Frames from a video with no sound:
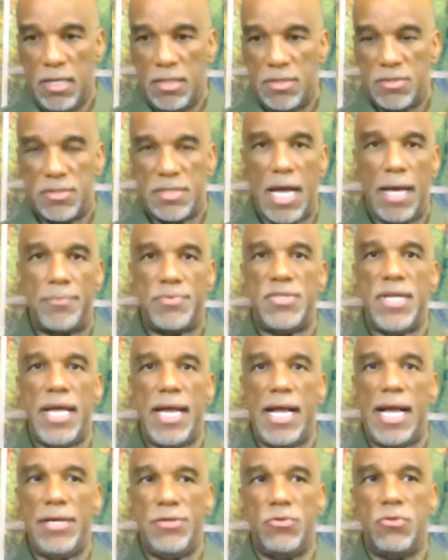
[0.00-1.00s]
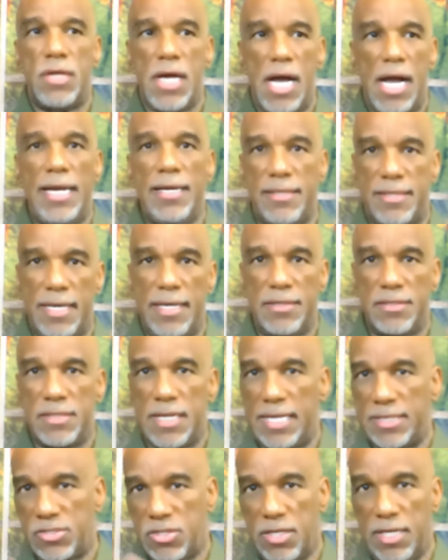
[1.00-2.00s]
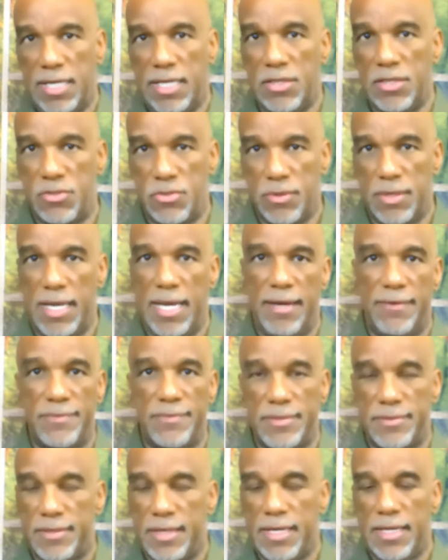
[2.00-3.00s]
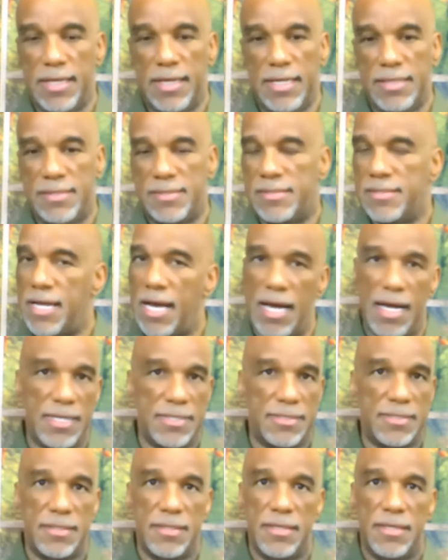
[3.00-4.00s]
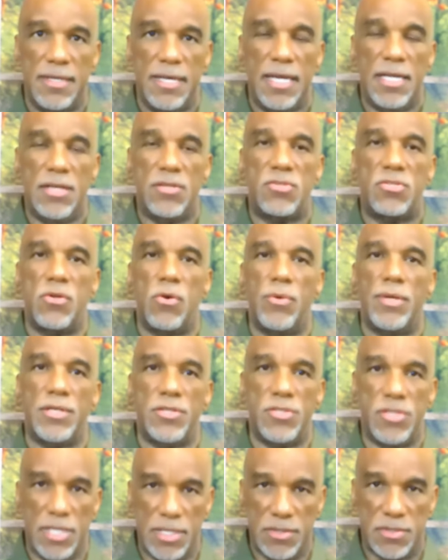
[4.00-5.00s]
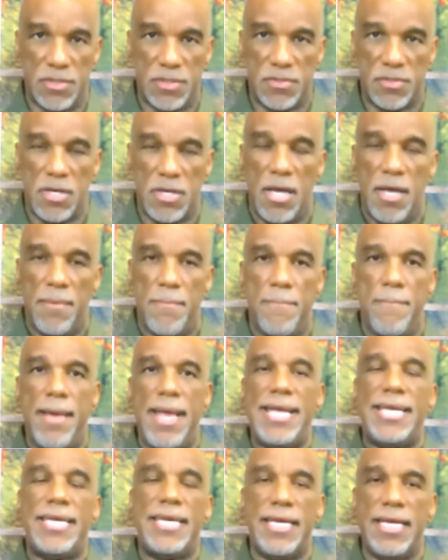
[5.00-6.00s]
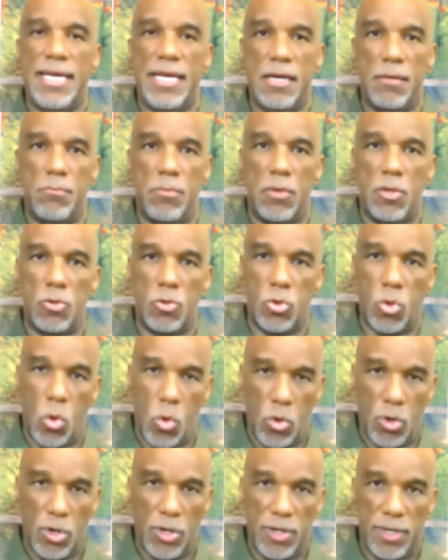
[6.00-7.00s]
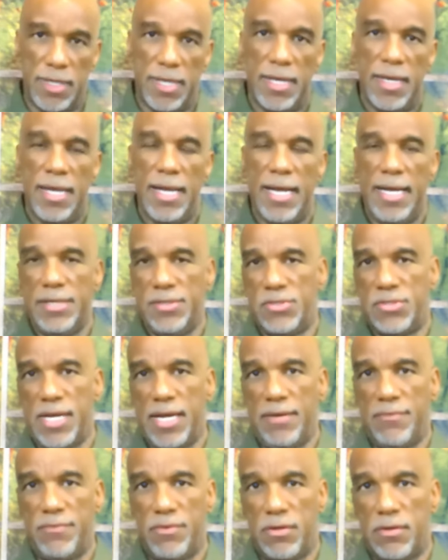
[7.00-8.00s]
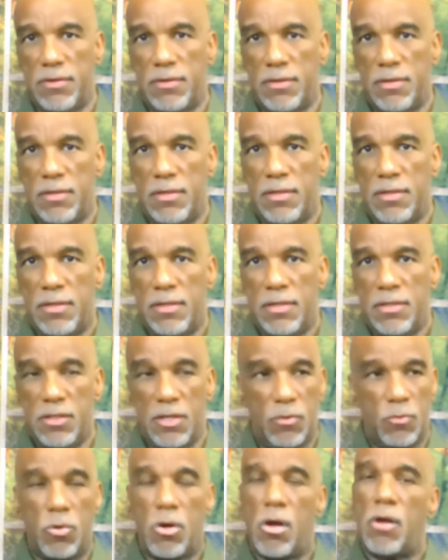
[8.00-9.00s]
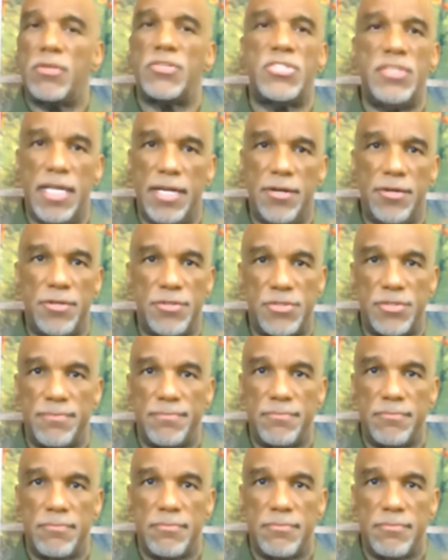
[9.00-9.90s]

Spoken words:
stop saying I do kind things and that's going to get you in heaven. It's not. It's knowing Jesus, making him Lord and Savior. Look, we're all sinners.